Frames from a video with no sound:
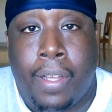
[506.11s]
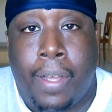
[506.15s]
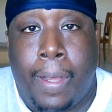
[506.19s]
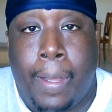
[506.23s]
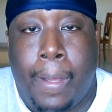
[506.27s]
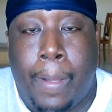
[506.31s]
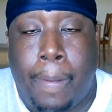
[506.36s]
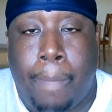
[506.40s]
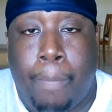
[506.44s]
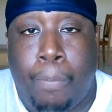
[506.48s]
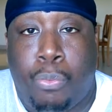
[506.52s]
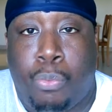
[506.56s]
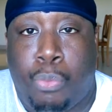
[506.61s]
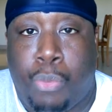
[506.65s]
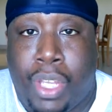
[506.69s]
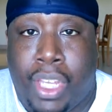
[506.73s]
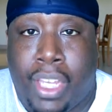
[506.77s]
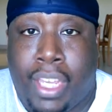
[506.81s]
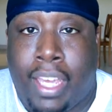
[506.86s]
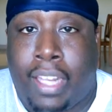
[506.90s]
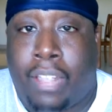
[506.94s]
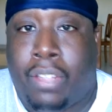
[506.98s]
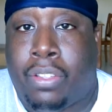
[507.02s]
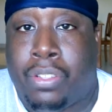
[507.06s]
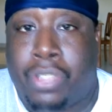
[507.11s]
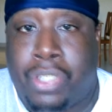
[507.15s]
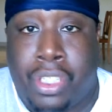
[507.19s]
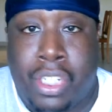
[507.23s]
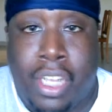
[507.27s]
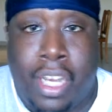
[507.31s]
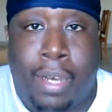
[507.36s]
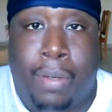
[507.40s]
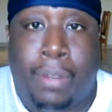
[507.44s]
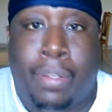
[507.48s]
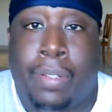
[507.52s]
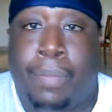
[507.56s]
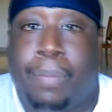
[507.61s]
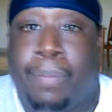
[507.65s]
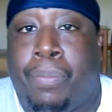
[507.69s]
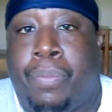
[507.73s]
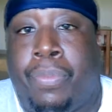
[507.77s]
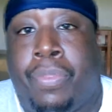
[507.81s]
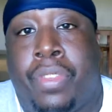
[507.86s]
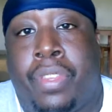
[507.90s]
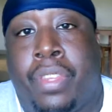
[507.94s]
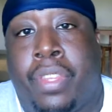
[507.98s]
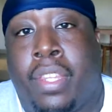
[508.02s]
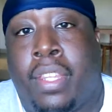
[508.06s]
when you get out the shower,
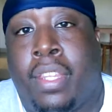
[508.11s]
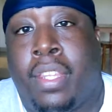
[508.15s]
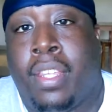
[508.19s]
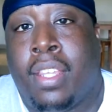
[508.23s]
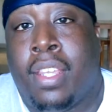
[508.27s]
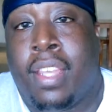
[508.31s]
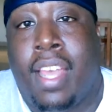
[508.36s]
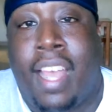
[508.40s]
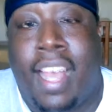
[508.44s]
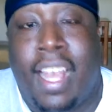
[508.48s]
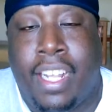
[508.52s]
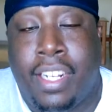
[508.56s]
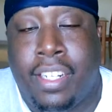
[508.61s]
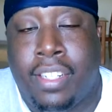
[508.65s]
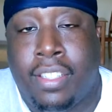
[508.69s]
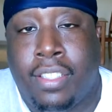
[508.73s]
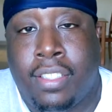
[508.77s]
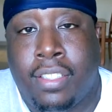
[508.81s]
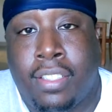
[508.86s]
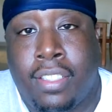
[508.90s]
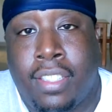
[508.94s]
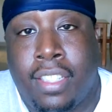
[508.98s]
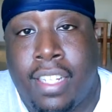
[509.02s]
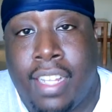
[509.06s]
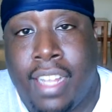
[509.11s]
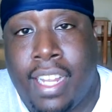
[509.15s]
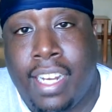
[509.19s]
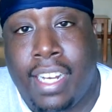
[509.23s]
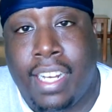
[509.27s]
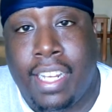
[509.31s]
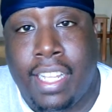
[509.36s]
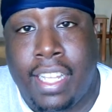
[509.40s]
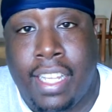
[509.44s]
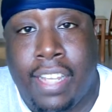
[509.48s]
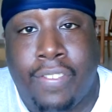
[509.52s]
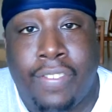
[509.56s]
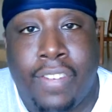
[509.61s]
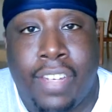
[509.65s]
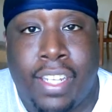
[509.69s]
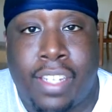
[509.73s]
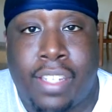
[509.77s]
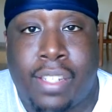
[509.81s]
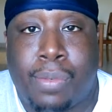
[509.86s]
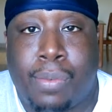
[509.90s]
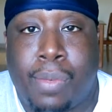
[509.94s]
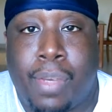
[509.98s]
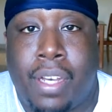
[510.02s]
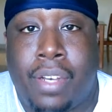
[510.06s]
and in the evening
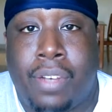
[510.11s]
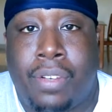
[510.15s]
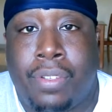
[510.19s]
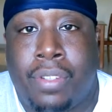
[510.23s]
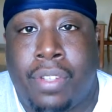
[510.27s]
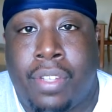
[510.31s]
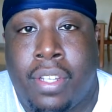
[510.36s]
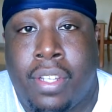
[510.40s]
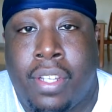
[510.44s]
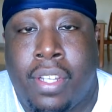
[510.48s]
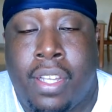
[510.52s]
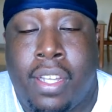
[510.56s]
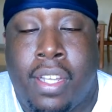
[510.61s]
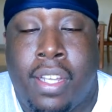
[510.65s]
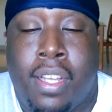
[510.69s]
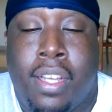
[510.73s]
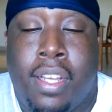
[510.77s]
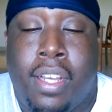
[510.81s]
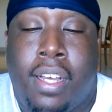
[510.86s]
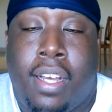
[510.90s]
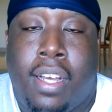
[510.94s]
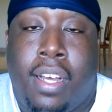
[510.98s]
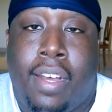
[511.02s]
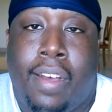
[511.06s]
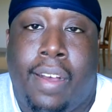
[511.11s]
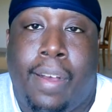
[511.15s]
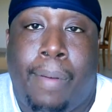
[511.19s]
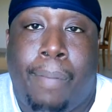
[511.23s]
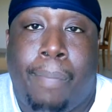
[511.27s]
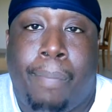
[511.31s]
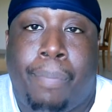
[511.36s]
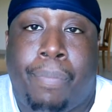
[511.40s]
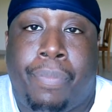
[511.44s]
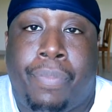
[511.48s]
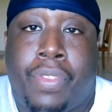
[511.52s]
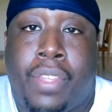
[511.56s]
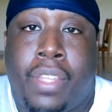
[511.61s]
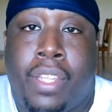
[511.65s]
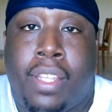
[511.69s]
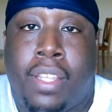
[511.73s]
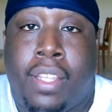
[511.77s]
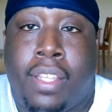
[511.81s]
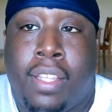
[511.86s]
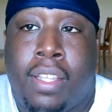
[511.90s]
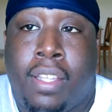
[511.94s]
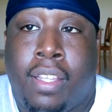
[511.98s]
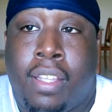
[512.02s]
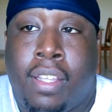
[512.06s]
as well.
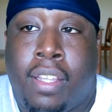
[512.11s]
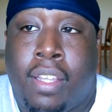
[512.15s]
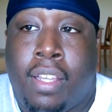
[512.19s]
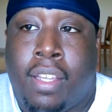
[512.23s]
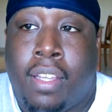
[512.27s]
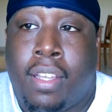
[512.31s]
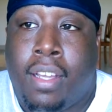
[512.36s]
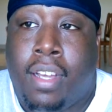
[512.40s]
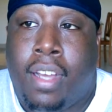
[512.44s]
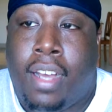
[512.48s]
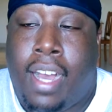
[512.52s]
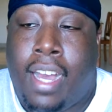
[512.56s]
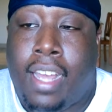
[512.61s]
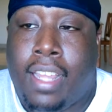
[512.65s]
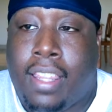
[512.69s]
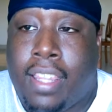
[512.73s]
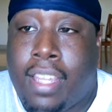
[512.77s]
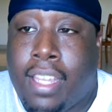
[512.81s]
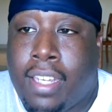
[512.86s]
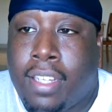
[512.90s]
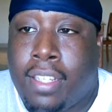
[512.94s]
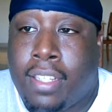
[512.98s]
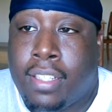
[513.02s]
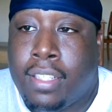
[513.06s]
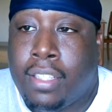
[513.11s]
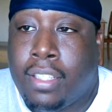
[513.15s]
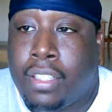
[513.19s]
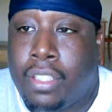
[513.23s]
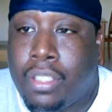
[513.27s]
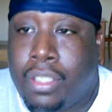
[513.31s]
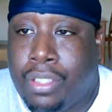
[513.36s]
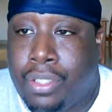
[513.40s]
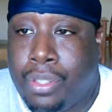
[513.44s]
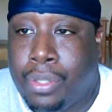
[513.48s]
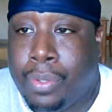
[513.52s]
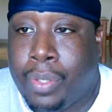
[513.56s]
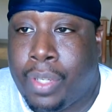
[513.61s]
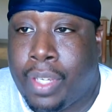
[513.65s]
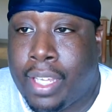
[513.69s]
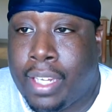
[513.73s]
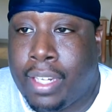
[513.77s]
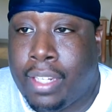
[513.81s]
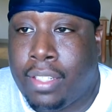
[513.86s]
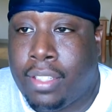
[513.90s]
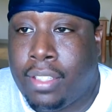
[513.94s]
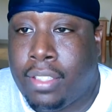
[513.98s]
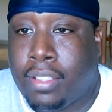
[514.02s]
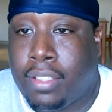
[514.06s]
I think
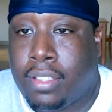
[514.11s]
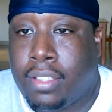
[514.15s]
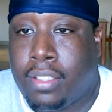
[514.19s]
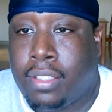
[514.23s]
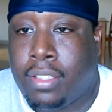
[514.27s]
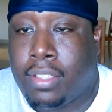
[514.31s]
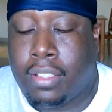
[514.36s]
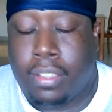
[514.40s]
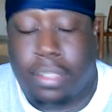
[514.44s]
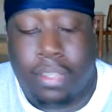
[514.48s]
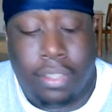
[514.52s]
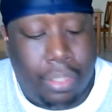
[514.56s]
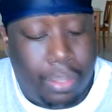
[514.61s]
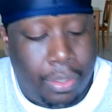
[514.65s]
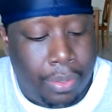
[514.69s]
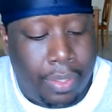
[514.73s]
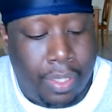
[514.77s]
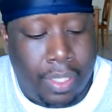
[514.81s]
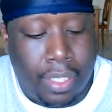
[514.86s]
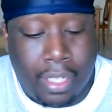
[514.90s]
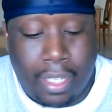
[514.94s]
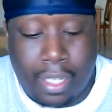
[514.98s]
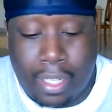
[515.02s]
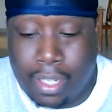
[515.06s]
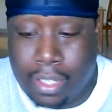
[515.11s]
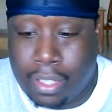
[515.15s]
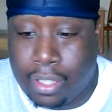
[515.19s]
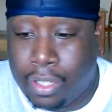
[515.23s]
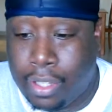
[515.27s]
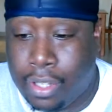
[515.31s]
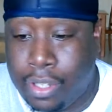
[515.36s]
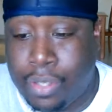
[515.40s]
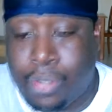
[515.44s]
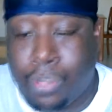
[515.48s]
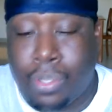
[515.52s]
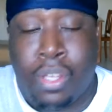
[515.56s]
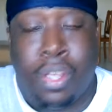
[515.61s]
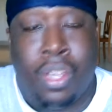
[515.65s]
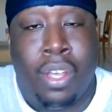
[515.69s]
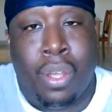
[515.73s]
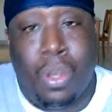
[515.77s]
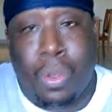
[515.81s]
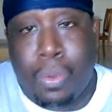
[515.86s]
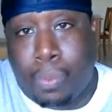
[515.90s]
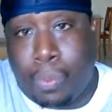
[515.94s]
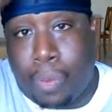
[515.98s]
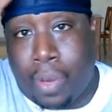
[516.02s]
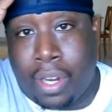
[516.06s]
doing those
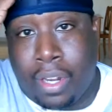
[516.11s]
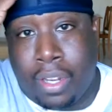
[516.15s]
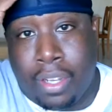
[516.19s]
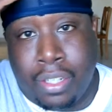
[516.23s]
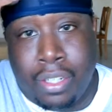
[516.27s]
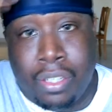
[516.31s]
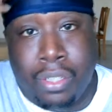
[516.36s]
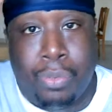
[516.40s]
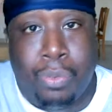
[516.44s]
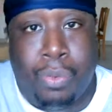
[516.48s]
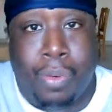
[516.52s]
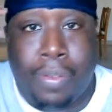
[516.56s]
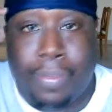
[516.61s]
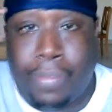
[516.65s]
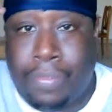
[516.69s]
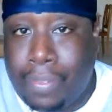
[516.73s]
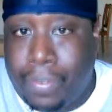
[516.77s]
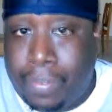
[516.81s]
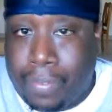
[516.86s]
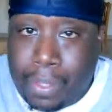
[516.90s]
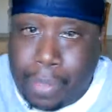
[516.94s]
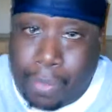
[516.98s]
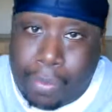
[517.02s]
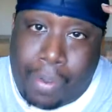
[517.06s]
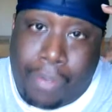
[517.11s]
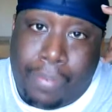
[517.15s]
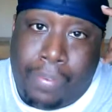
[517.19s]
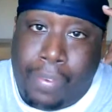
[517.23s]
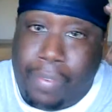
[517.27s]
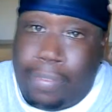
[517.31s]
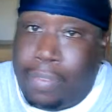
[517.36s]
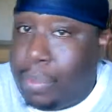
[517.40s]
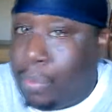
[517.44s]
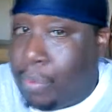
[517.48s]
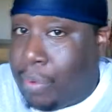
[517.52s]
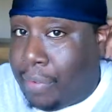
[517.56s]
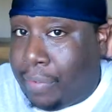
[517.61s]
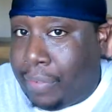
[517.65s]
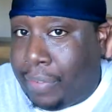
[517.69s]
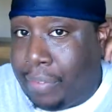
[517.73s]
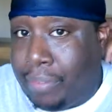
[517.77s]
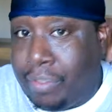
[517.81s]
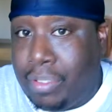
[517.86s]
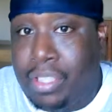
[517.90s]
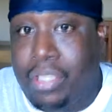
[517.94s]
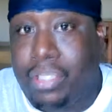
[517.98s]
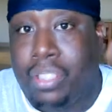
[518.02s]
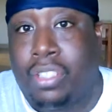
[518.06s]
100, 150, 150,
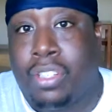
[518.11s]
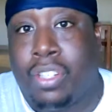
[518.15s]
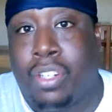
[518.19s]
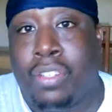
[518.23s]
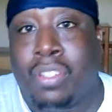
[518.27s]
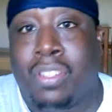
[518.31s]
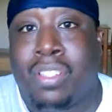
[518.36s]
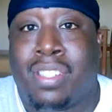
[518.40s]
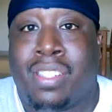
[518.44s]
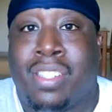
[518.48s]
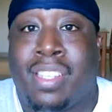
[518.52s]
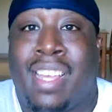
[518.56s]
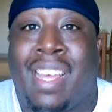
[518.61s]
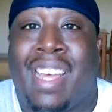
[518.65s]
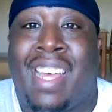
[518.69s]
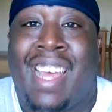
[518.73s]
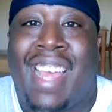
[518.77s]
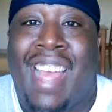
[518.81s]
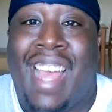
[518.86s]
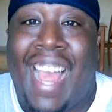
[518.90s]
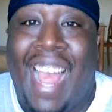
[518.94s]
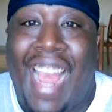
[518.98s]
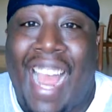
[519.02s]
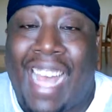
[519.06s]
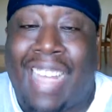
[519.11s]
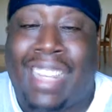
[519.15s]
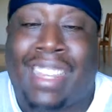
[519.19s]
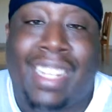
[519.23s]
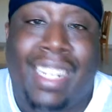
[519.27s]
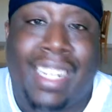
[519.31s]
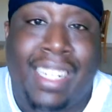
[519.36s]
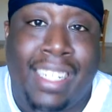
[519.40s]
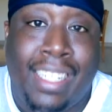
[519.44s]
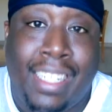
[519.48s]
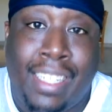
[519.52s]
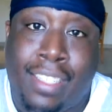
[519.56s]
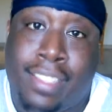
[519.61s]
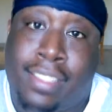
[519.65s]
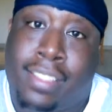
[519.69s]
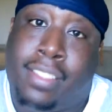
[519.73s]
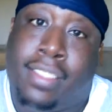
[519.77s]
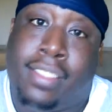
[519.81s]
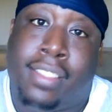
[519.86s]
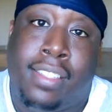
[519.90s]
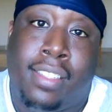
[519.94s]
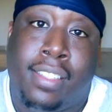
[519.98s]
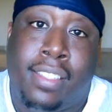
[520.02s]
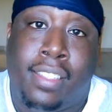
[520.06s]
150 strokes at the
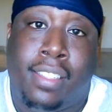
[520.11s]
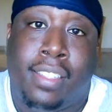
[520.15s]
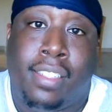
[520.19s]
least